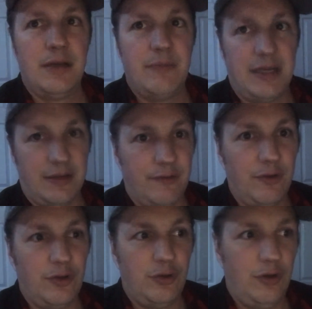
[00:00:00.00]
make it
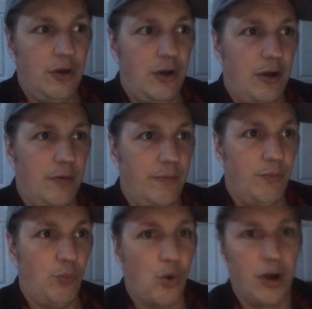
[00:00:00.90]

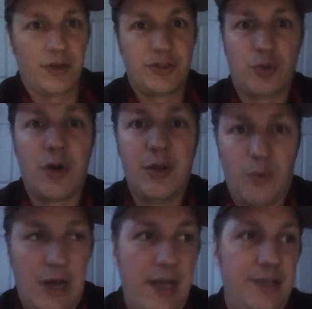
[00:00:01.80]
work
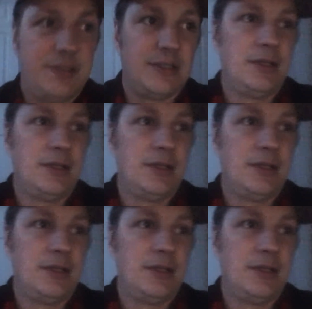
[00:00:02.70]
story-wise,